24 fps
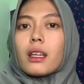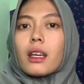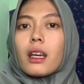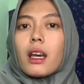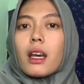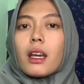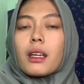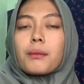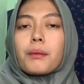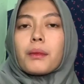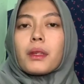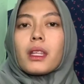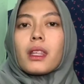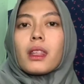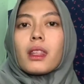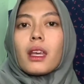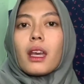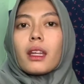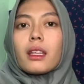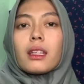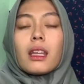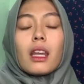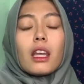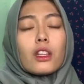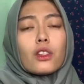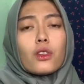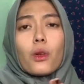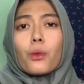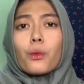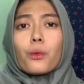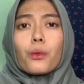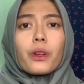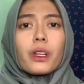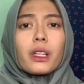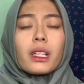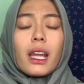I mean that they don't
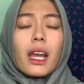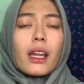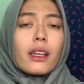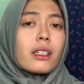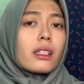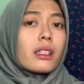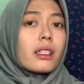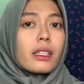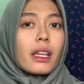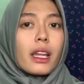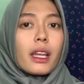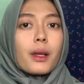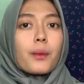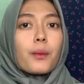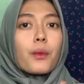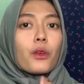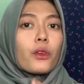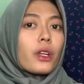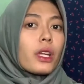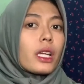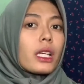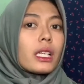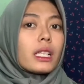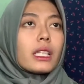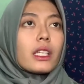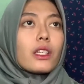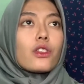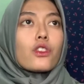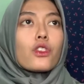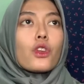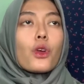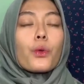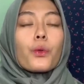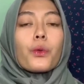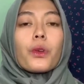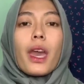really understand about English, so
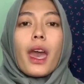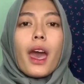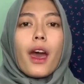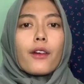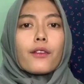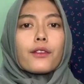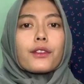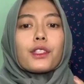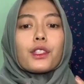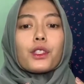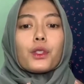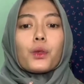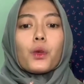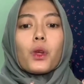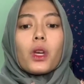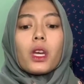we have to